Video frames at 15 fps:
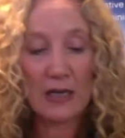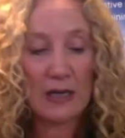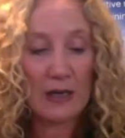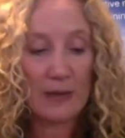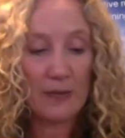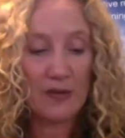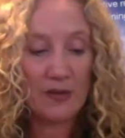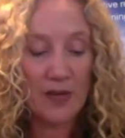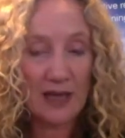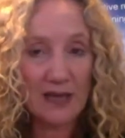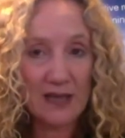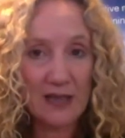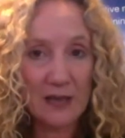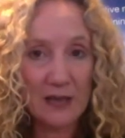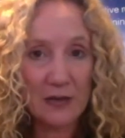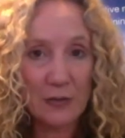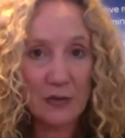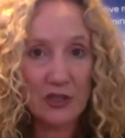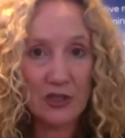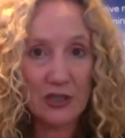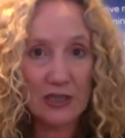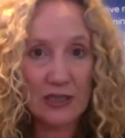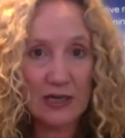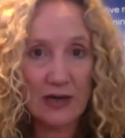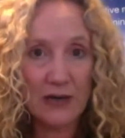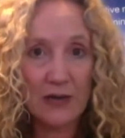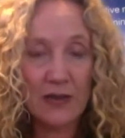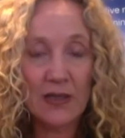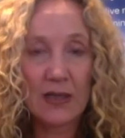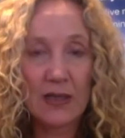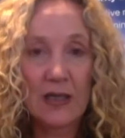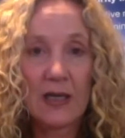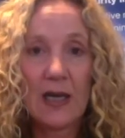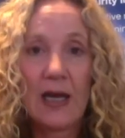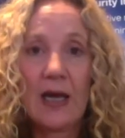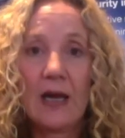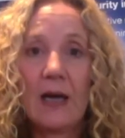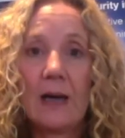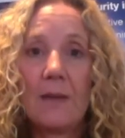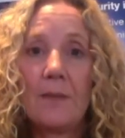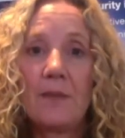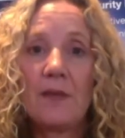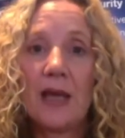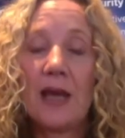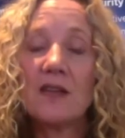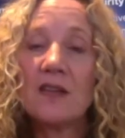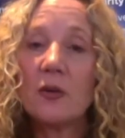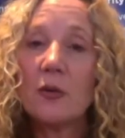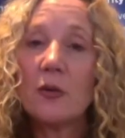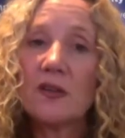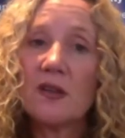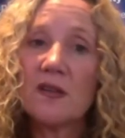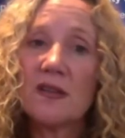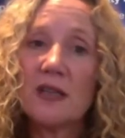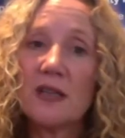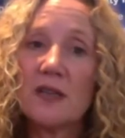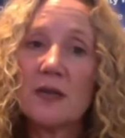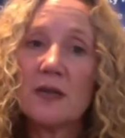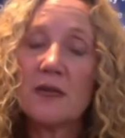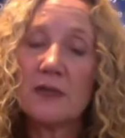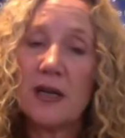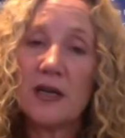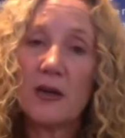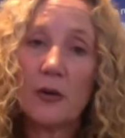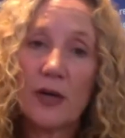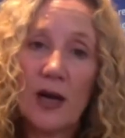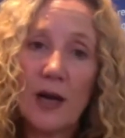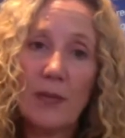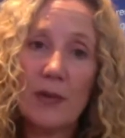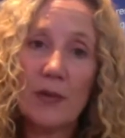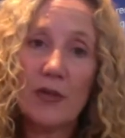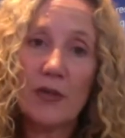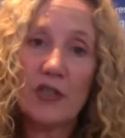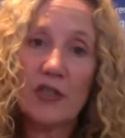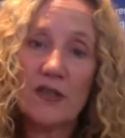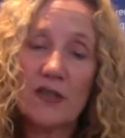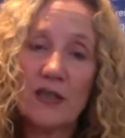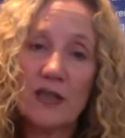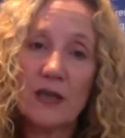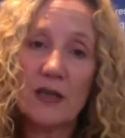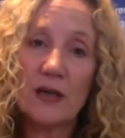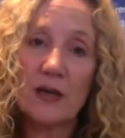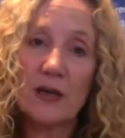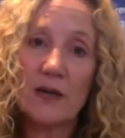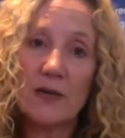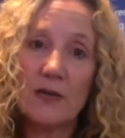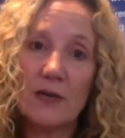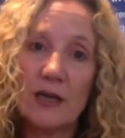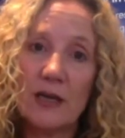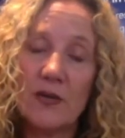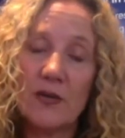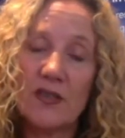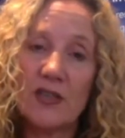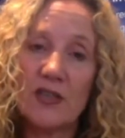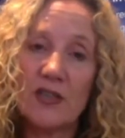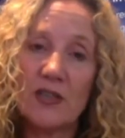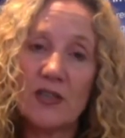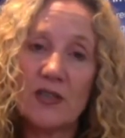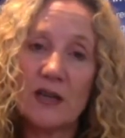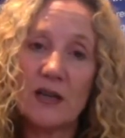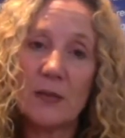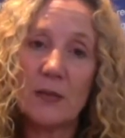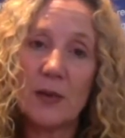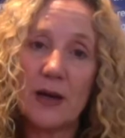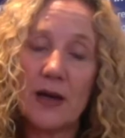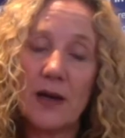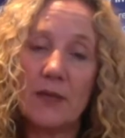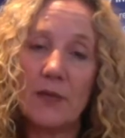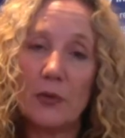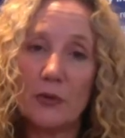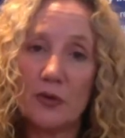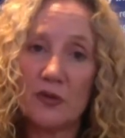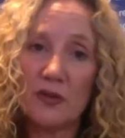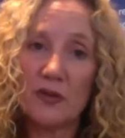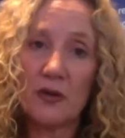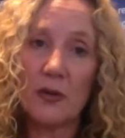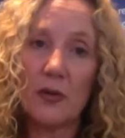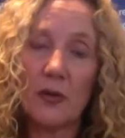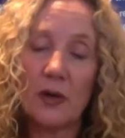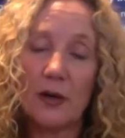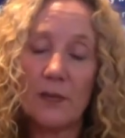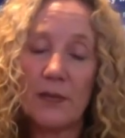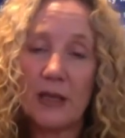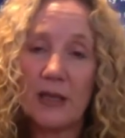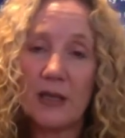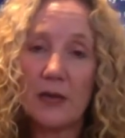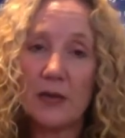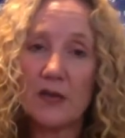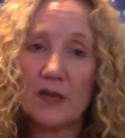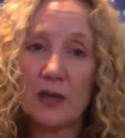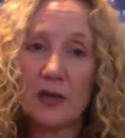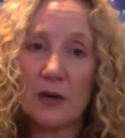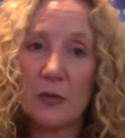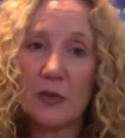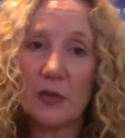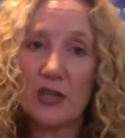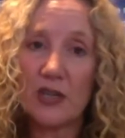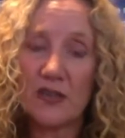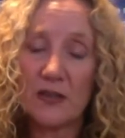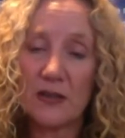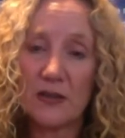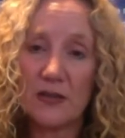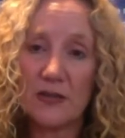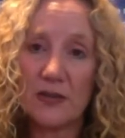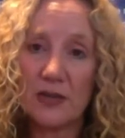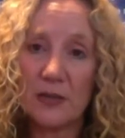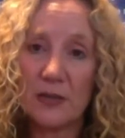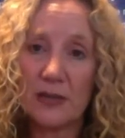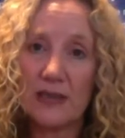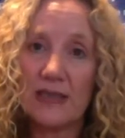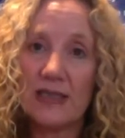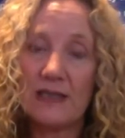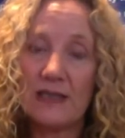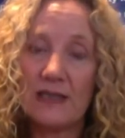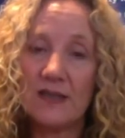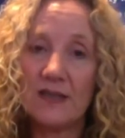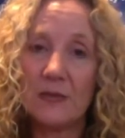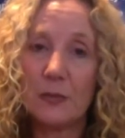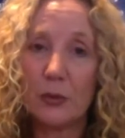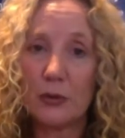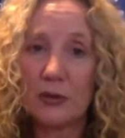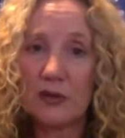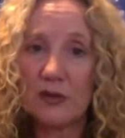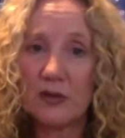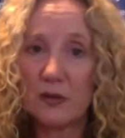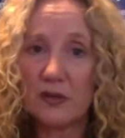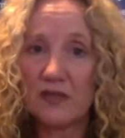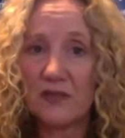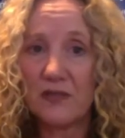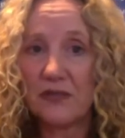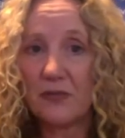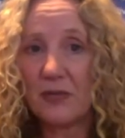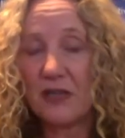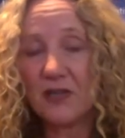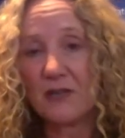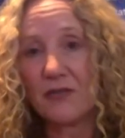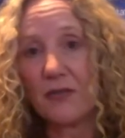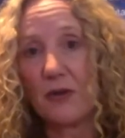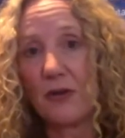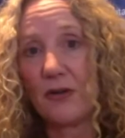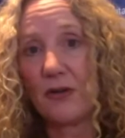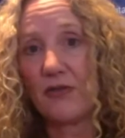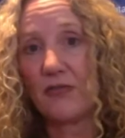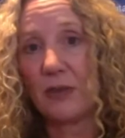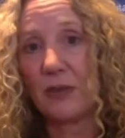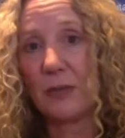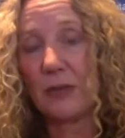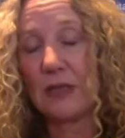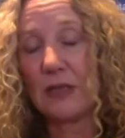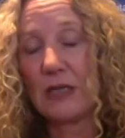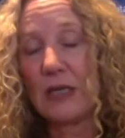Um, so that signal was shut down. Um, and so was the signal of Radio Okapi, which is the uh, radio station set up by MONUSCO um, many years ago and which has a lot of credibility and is an important source of information for a lot of people